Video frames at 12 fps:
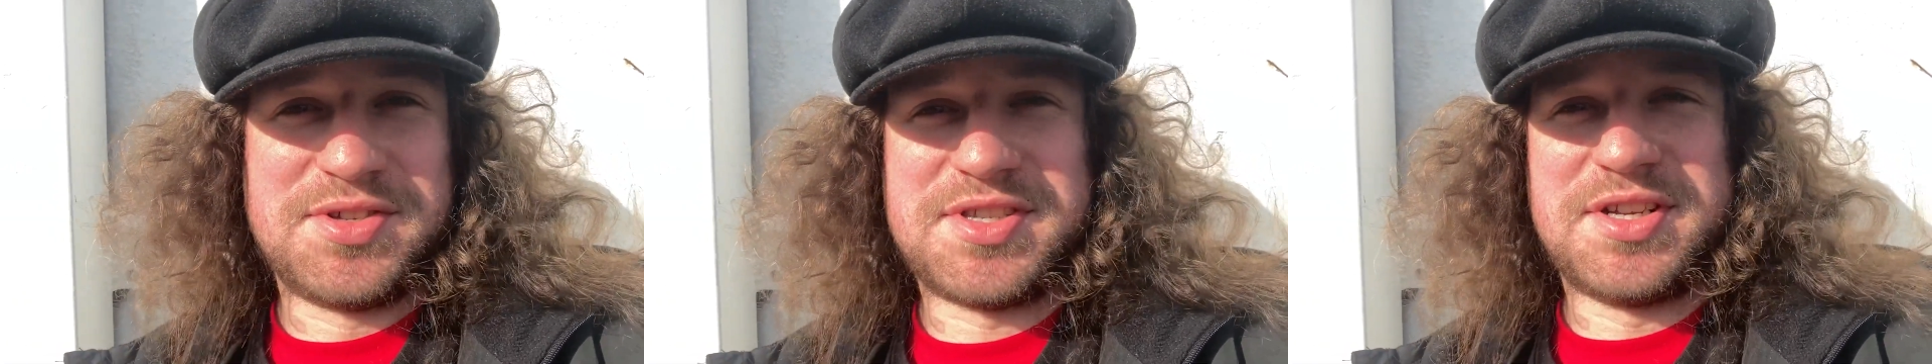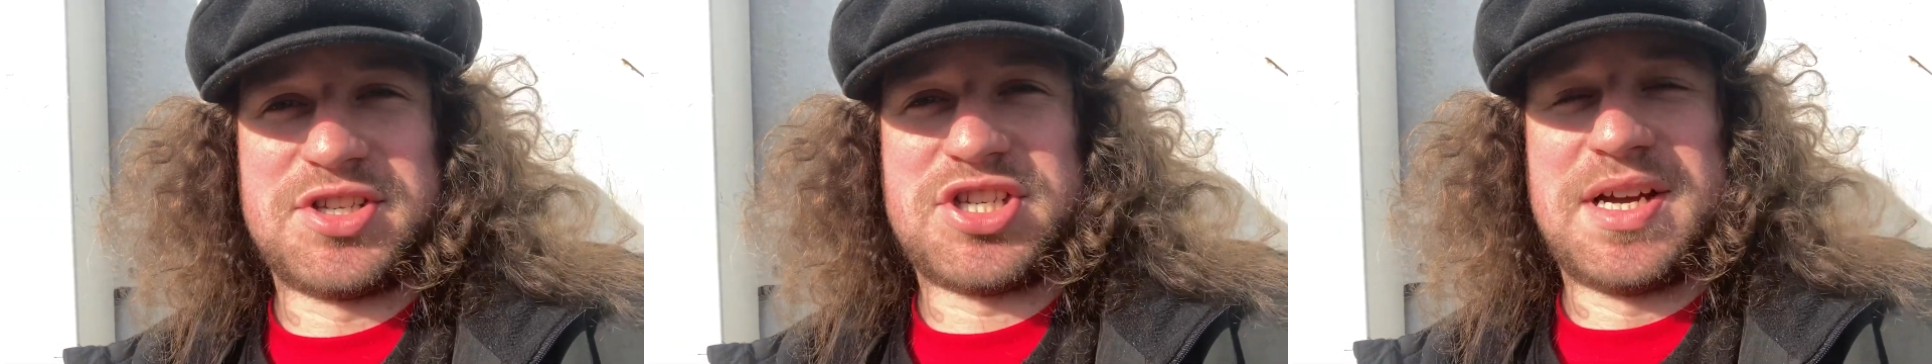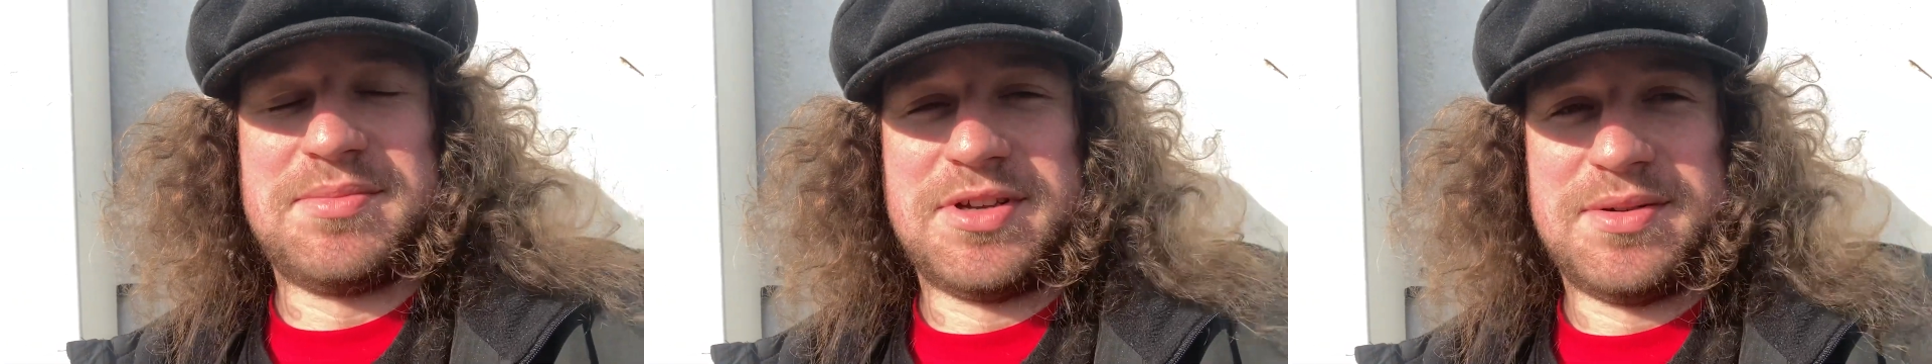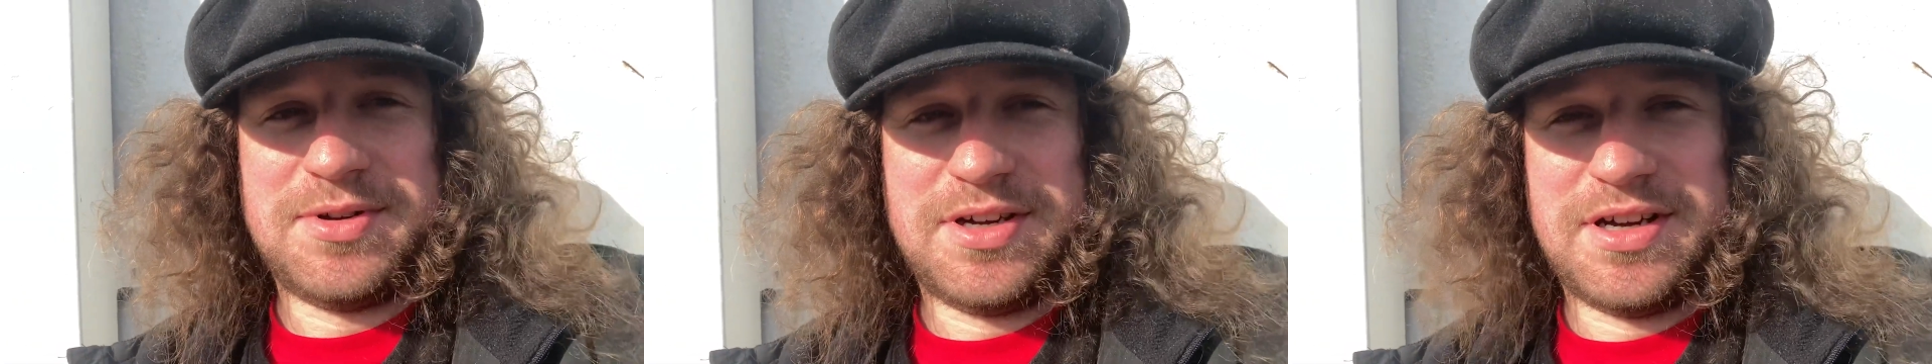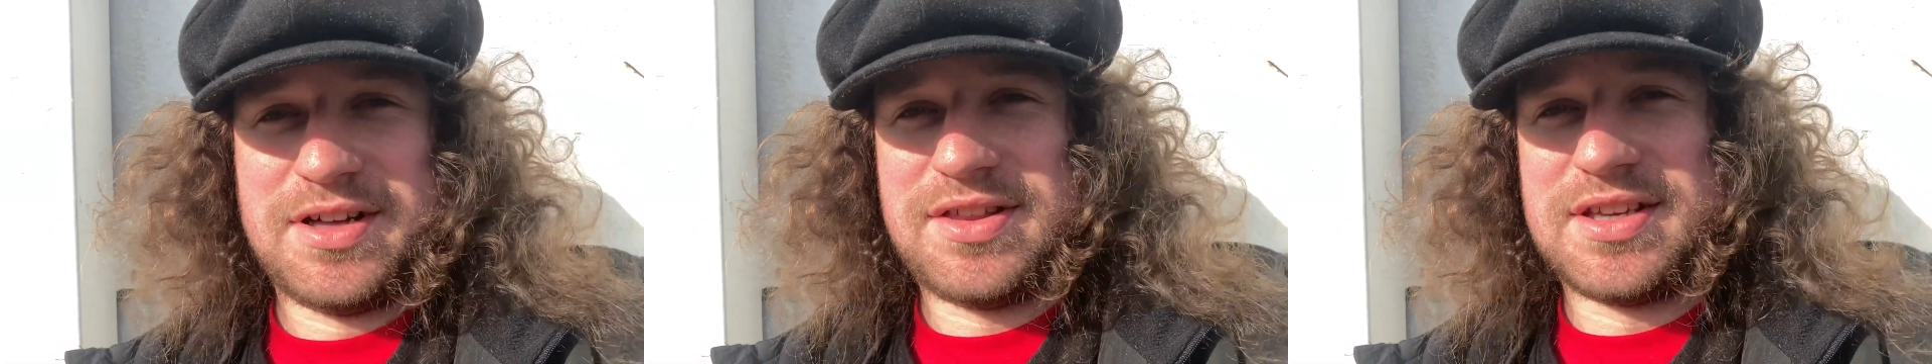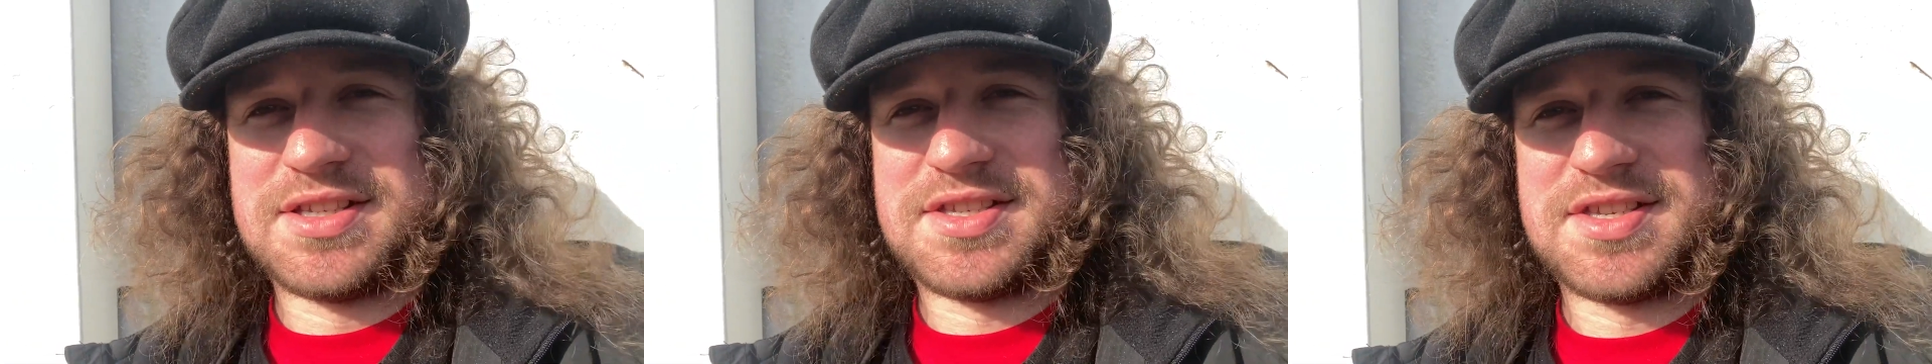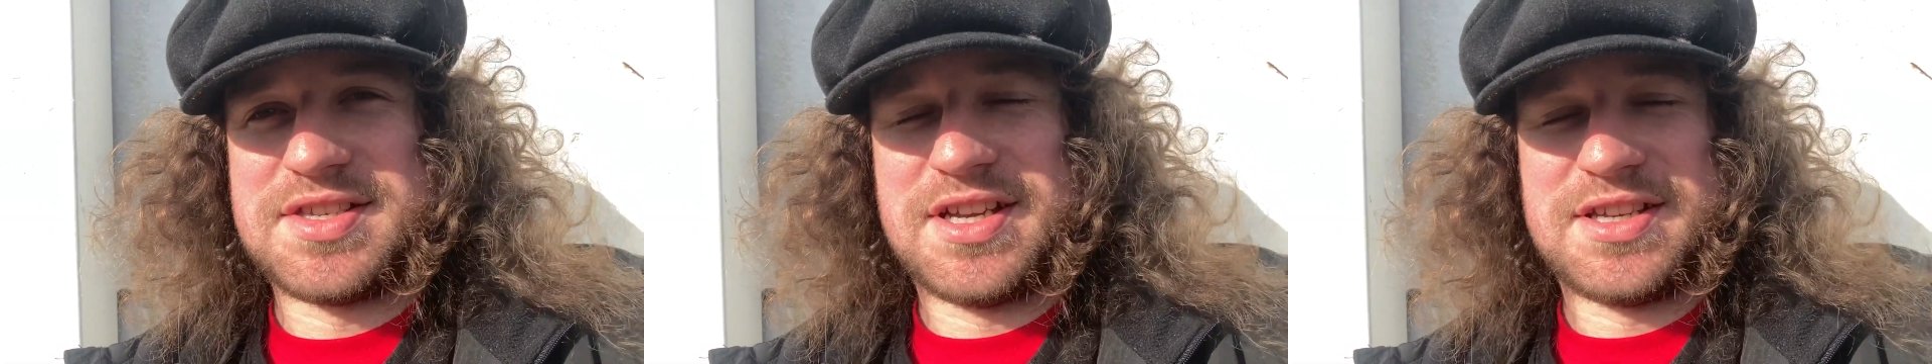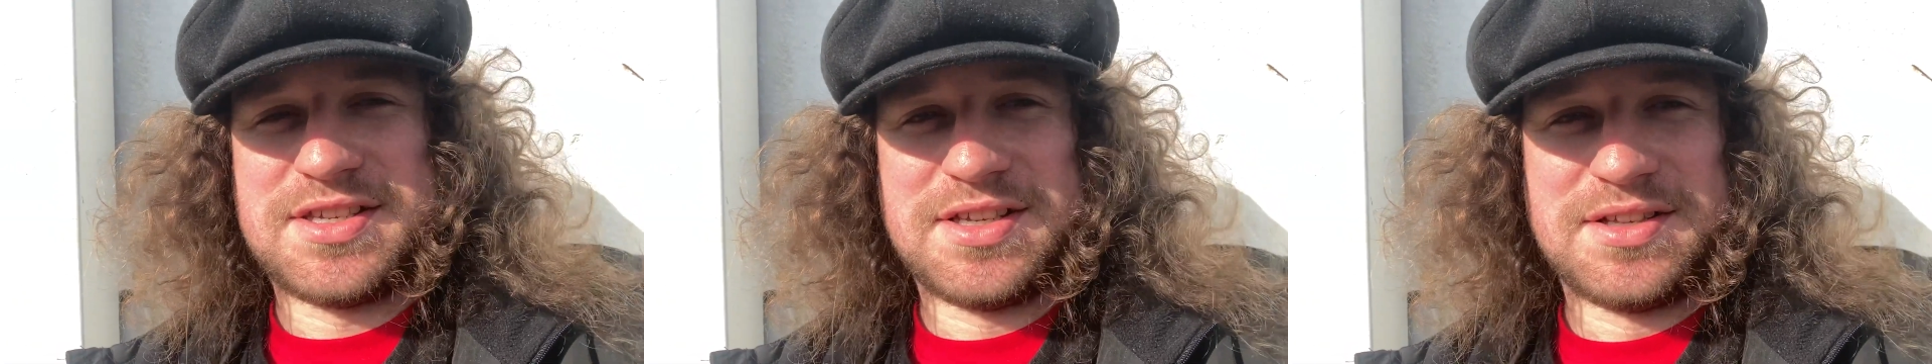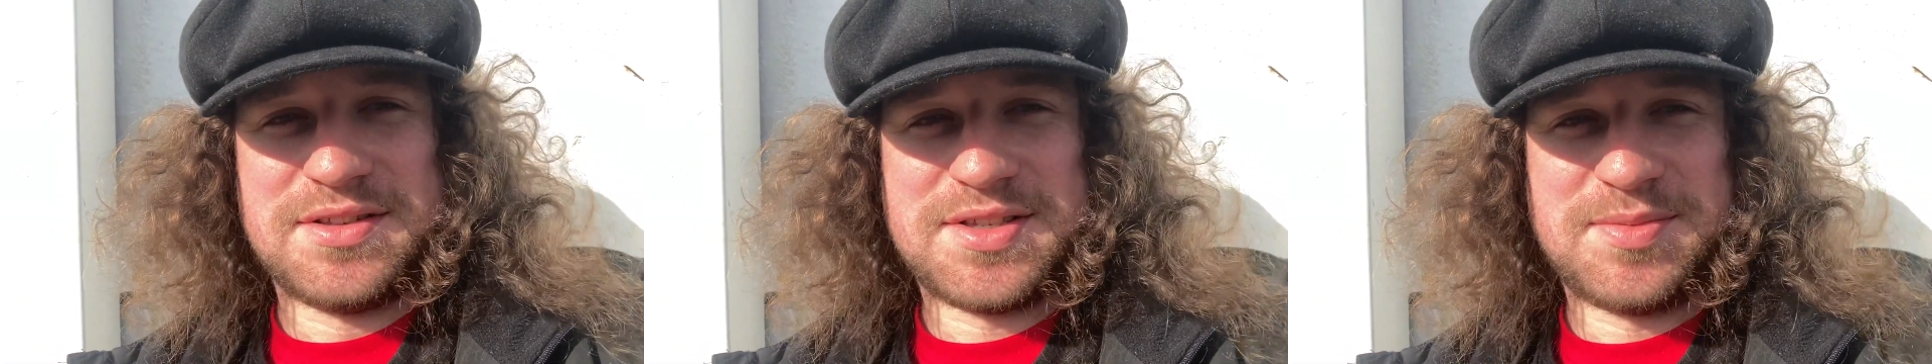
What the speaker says: it's Dulwich Hamlet, but I think this is destined